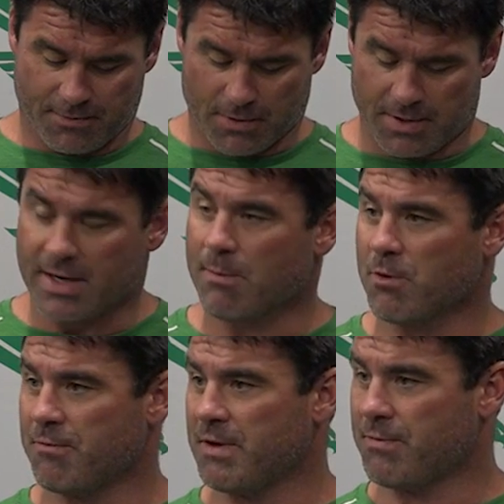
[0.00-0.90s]
for a
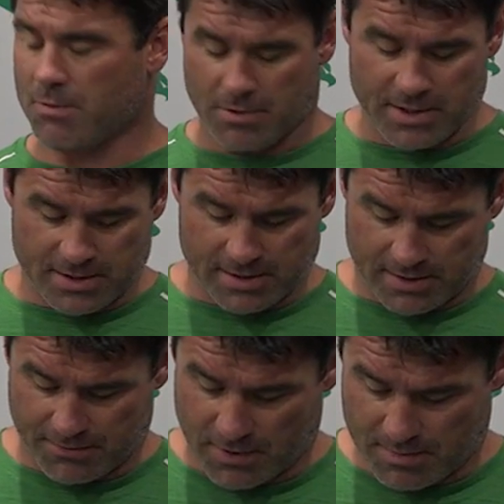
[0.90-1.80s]
number of different
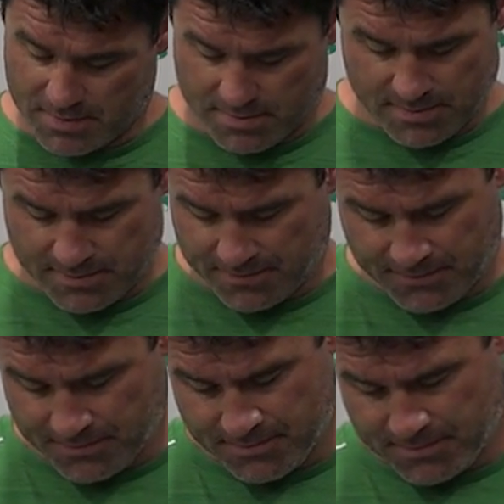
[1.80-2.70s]
reasons.
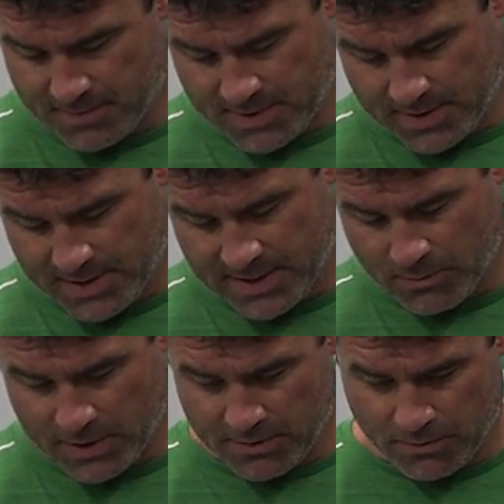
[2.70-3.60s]

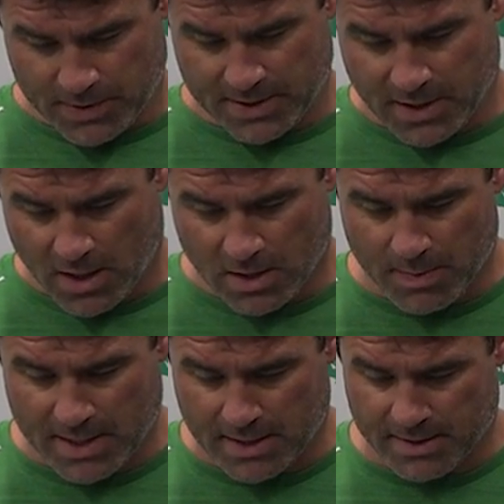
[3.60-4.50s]
Again, we talk
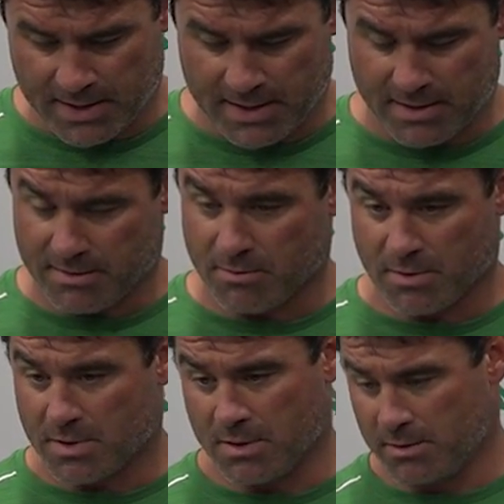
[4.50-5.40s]
about, and
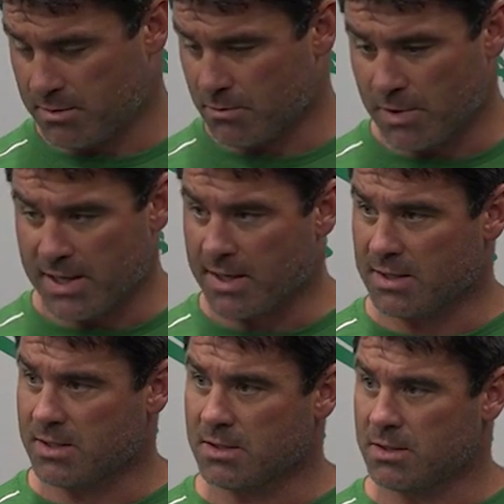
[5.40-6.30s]
Ren
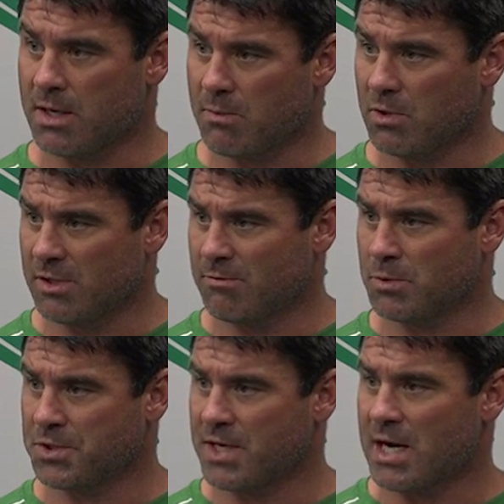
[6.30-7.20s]
does such an
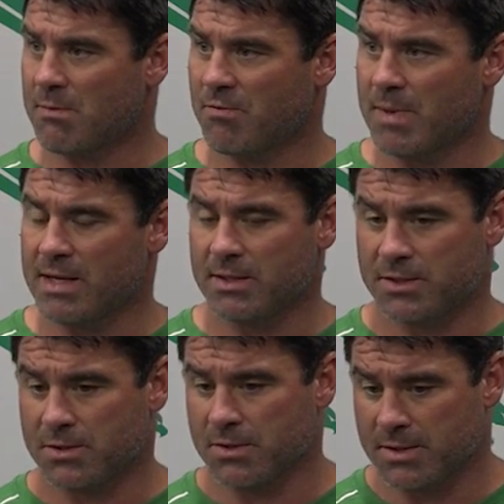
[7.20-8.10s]
unbelievable job of making
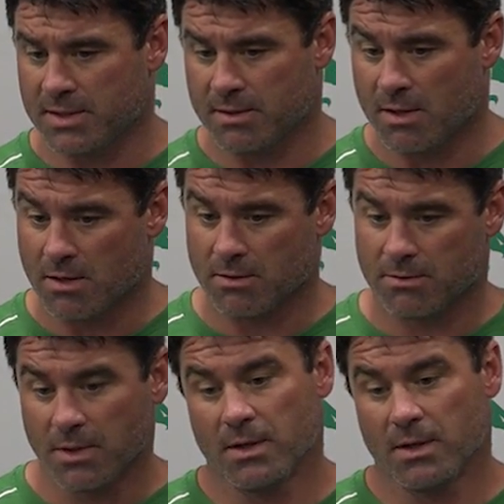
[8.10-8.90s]
sure that our